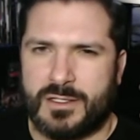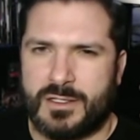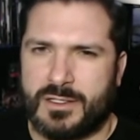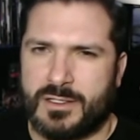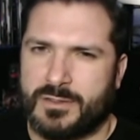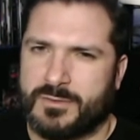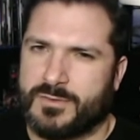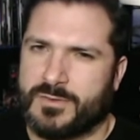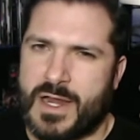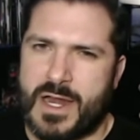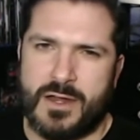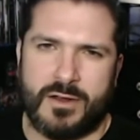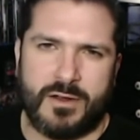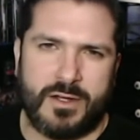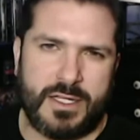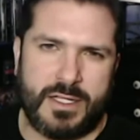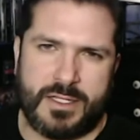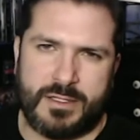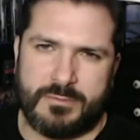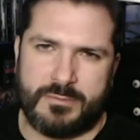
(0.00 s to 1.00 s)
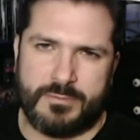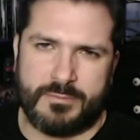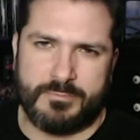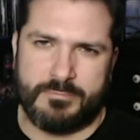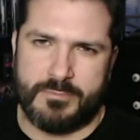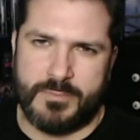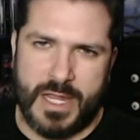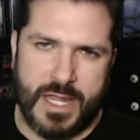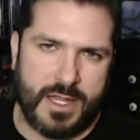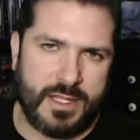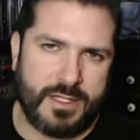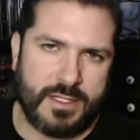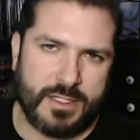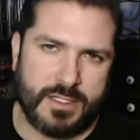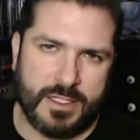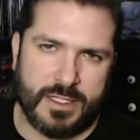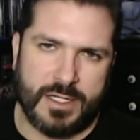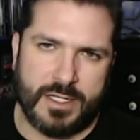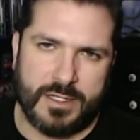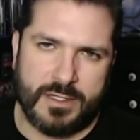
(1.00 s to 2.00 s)
very meh,
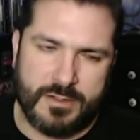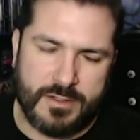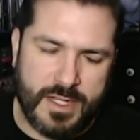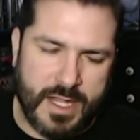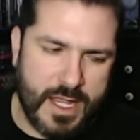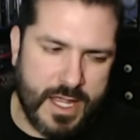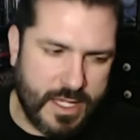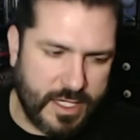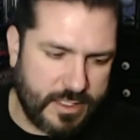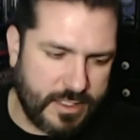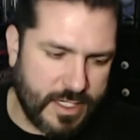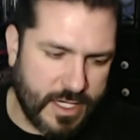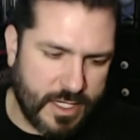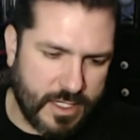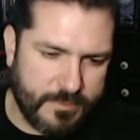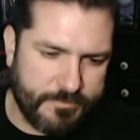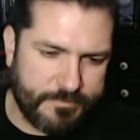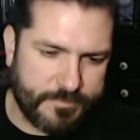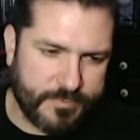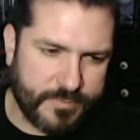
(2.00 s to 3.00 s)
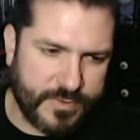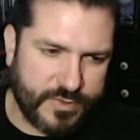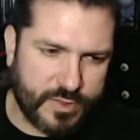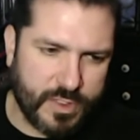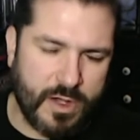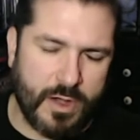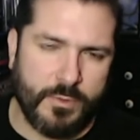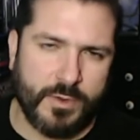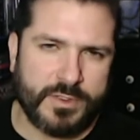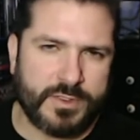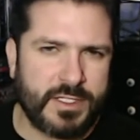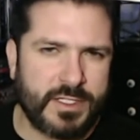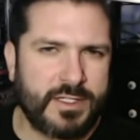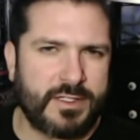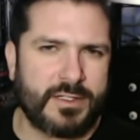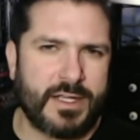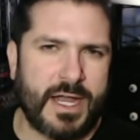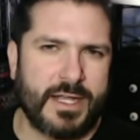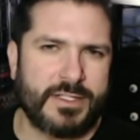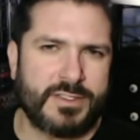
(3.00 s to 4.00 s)
And so
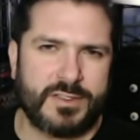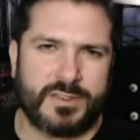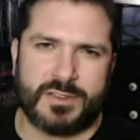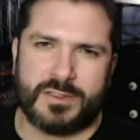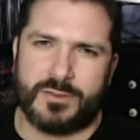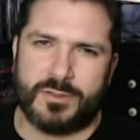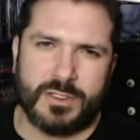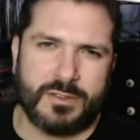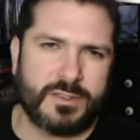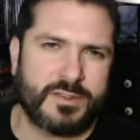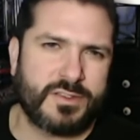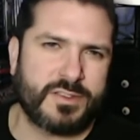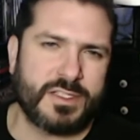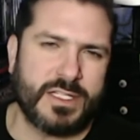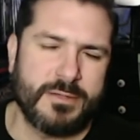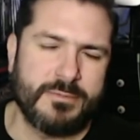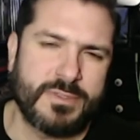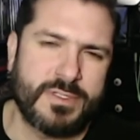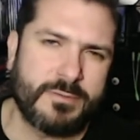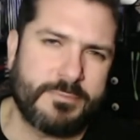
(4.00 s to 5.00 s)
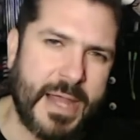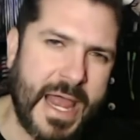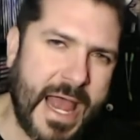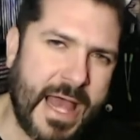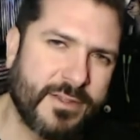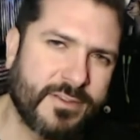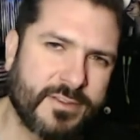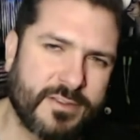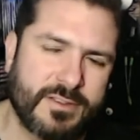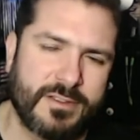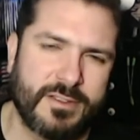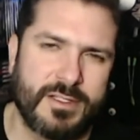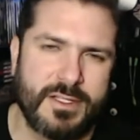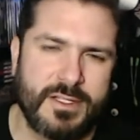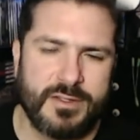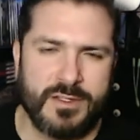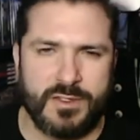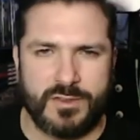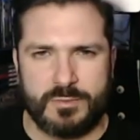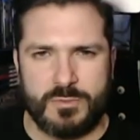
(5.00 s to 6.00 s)
I just sort of skimmed past
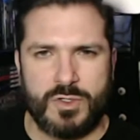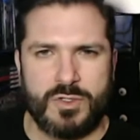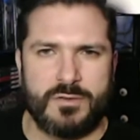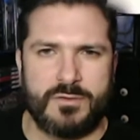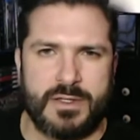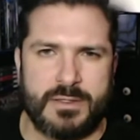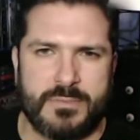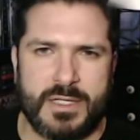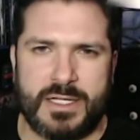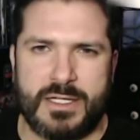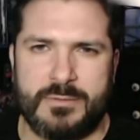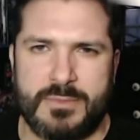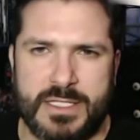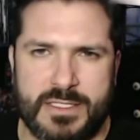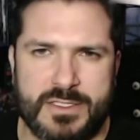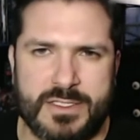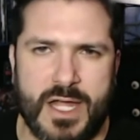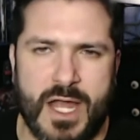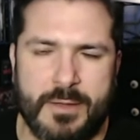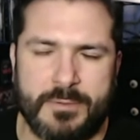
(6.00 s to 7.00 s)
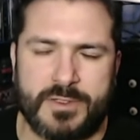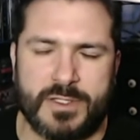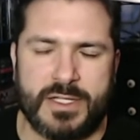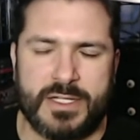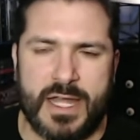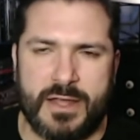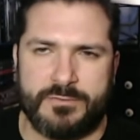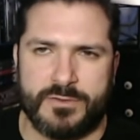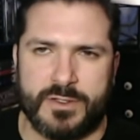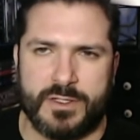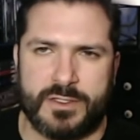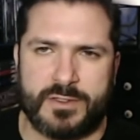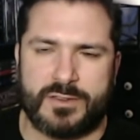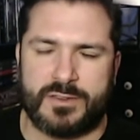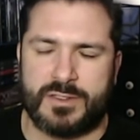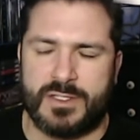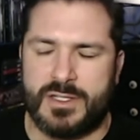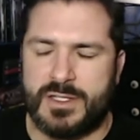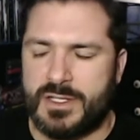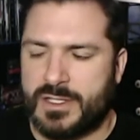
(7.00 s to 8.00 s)
this movie many, many times on
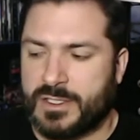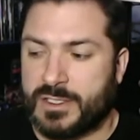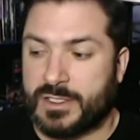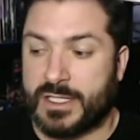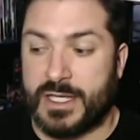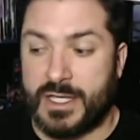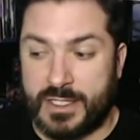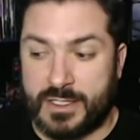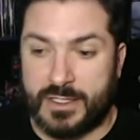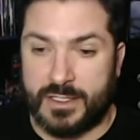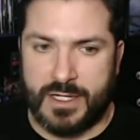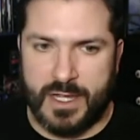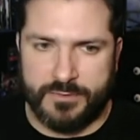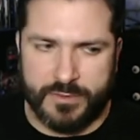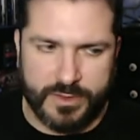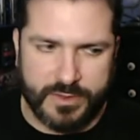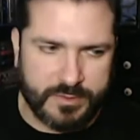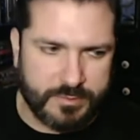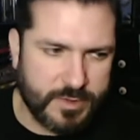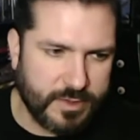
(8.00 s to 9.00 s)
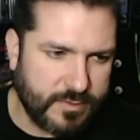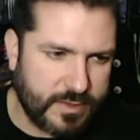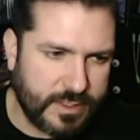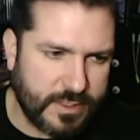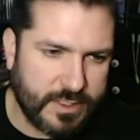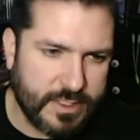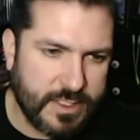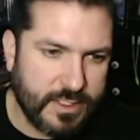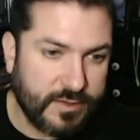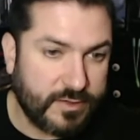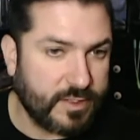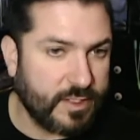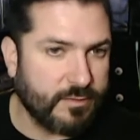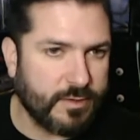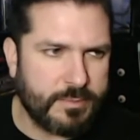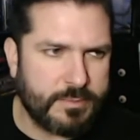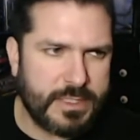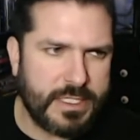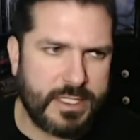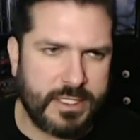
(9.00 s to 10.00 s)
Netflix. Again, a Netflix movie. See a
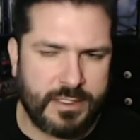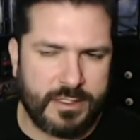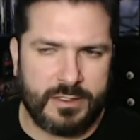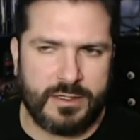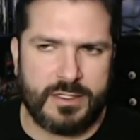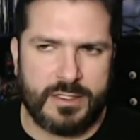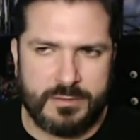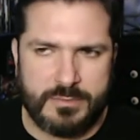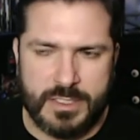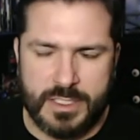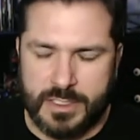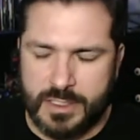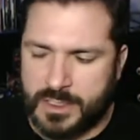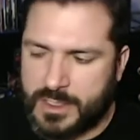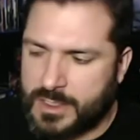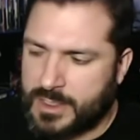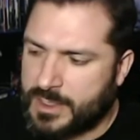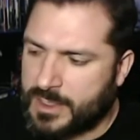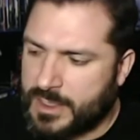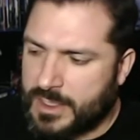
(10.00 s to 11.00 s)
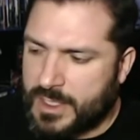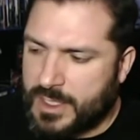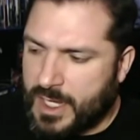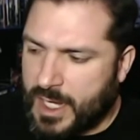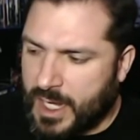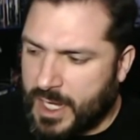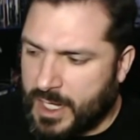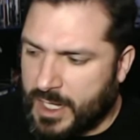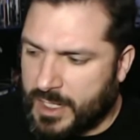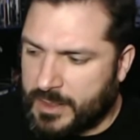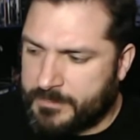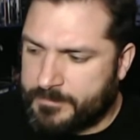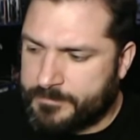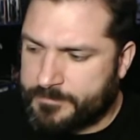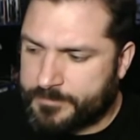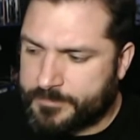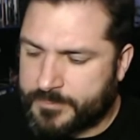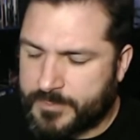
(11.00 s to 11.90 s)
repeating theme here. And